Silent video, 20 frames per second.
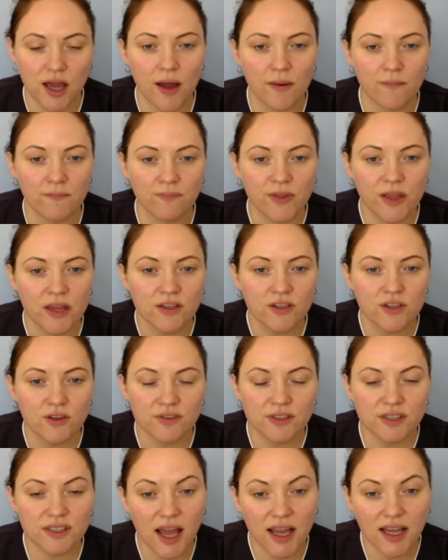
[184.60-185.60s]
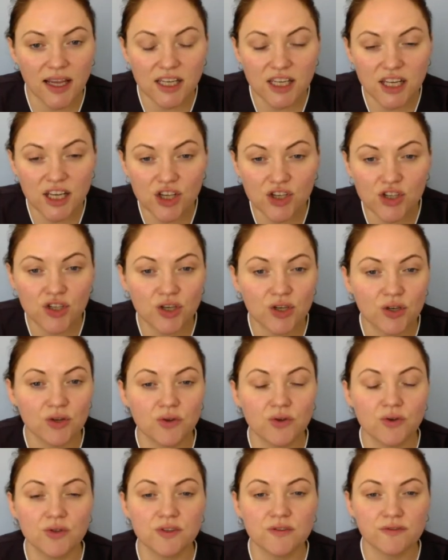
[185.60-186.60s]
sort of saggy
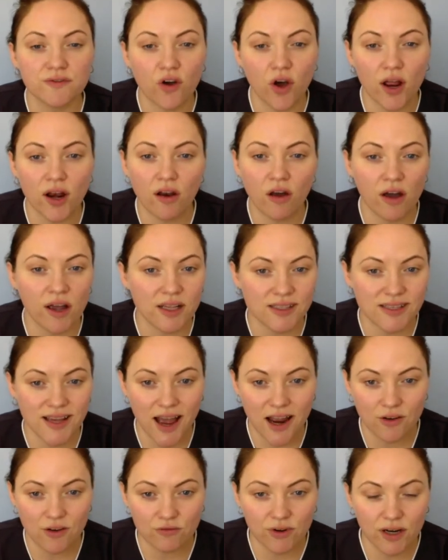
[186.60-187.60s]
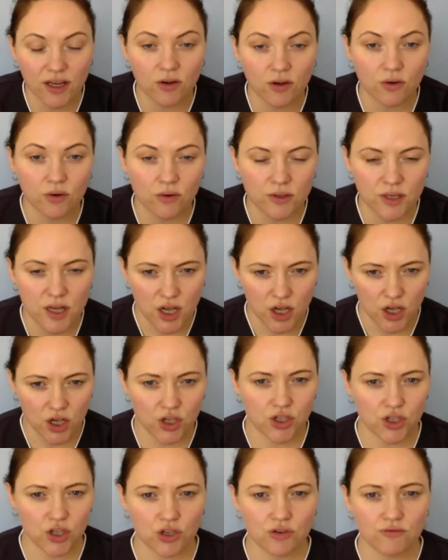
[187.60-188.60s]
tissues, fine lines and wrinkles.
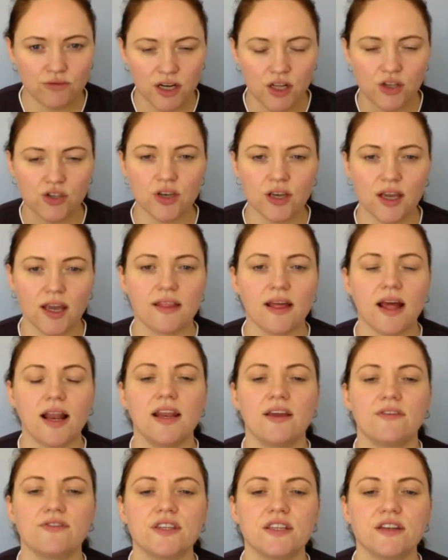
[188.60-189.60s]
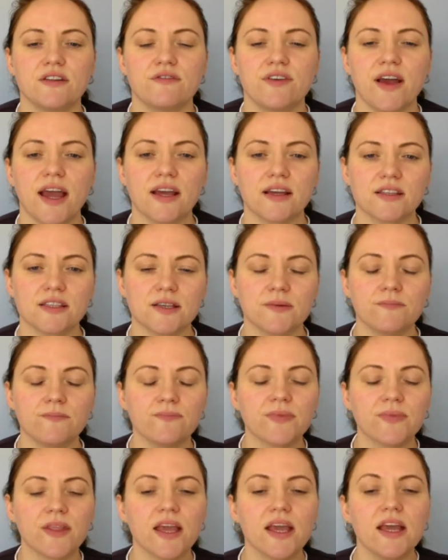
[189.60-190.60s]
And so you really should get that lifting effect.
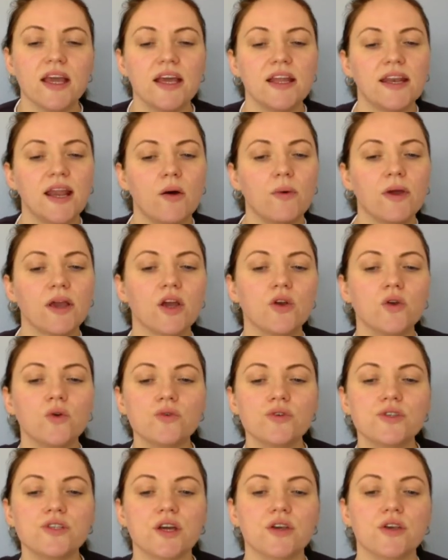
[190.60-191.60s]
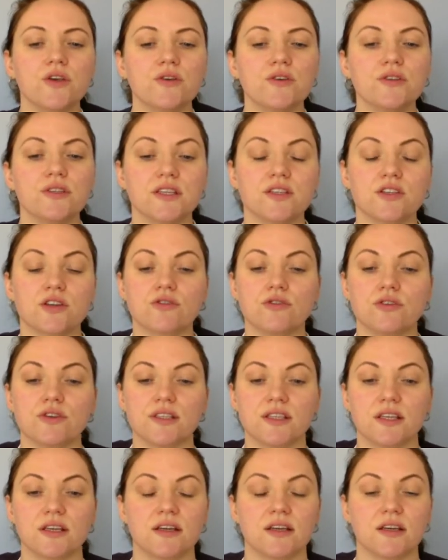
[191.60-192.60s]
Now we can also use this
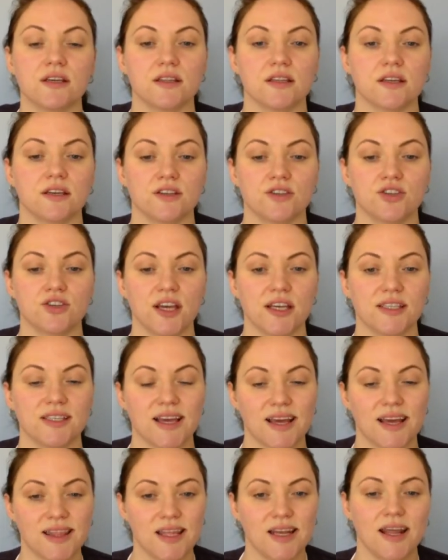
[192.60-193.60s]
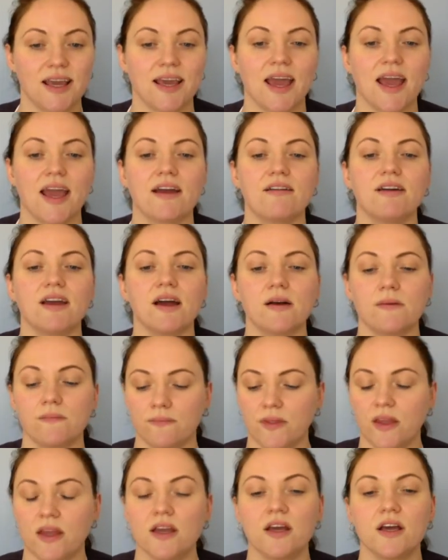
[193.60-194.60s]
across the chest and the neck area.
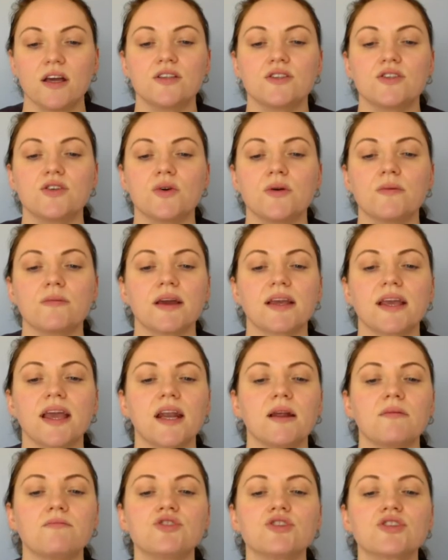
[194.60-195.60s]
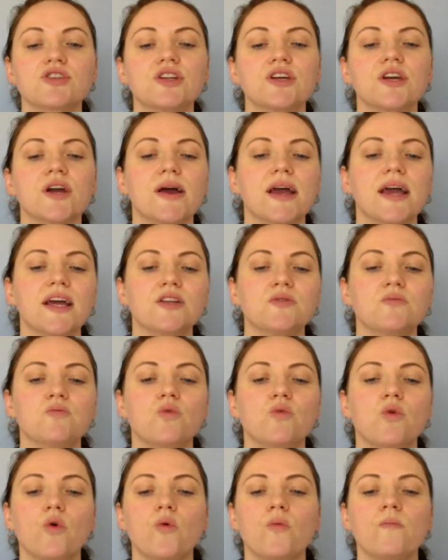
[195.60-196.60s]
And so I'm just going to go ahead
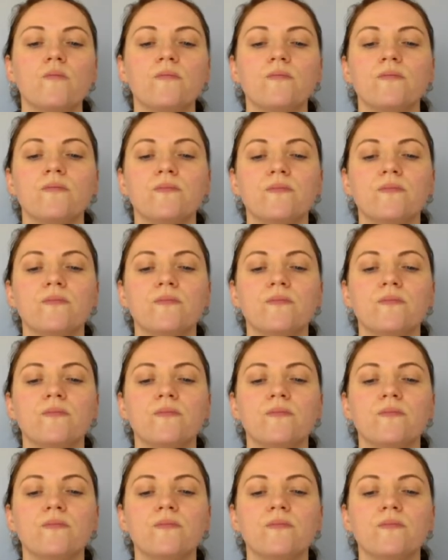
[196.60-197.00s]
and warm